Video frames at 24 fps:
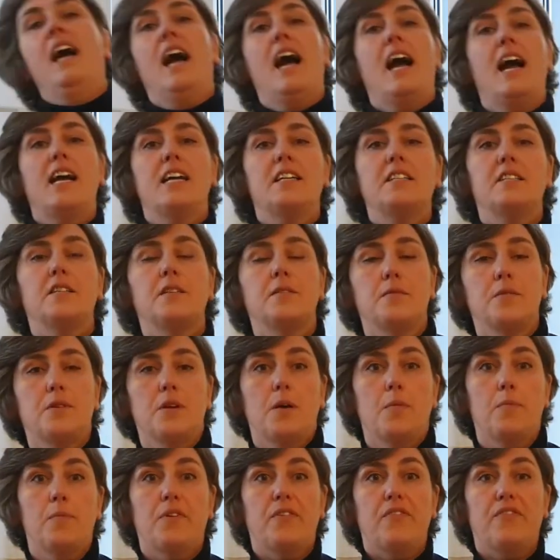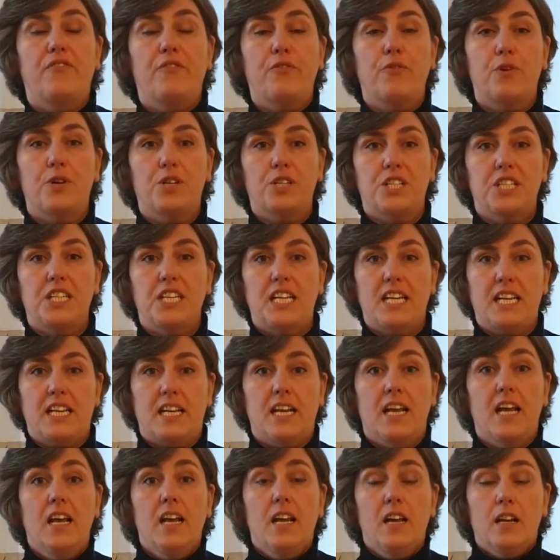item number 14,
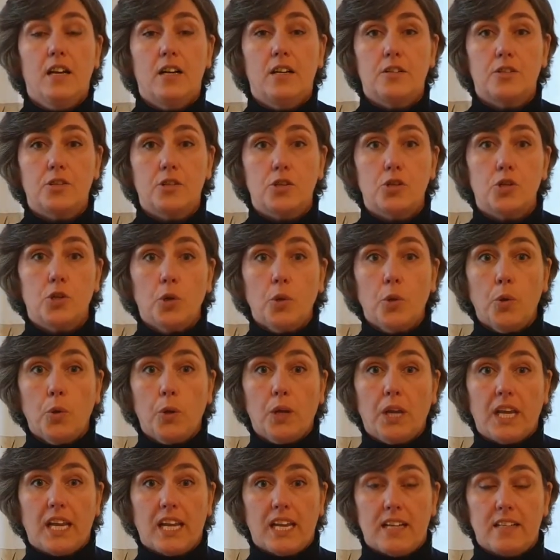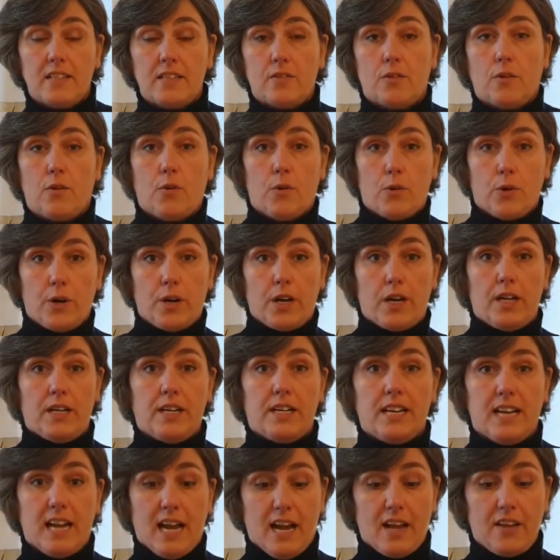a tool kit or a
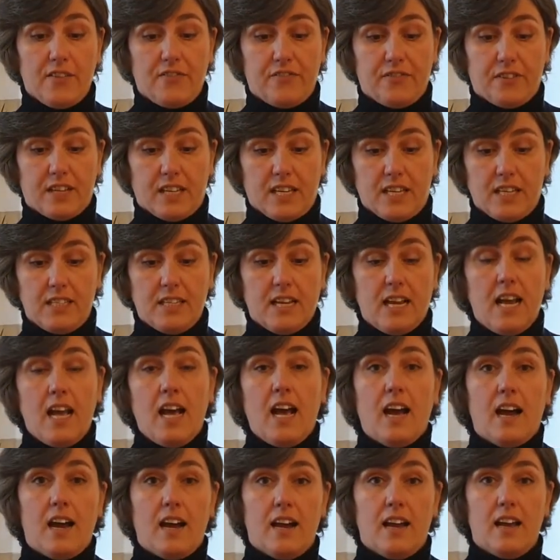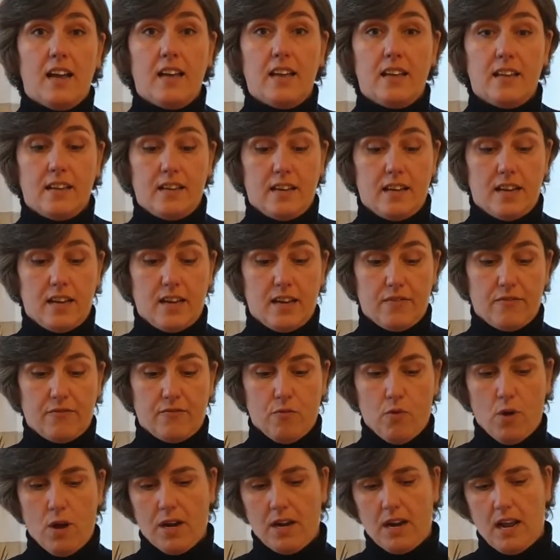knife kit. I have
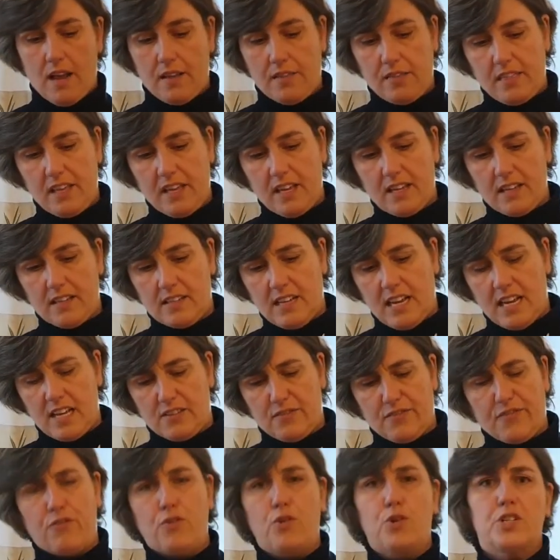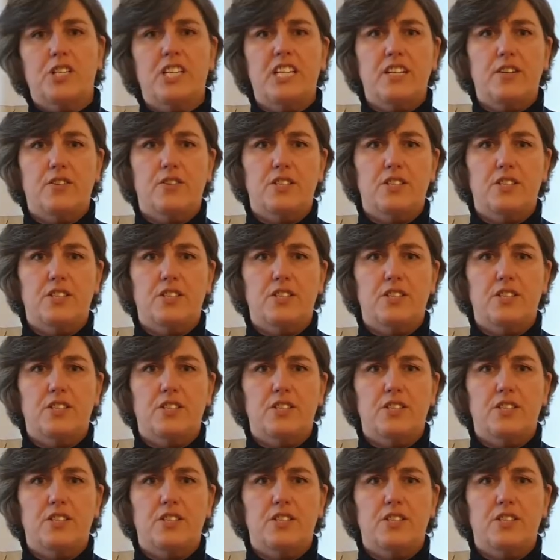one, I think it has 14 or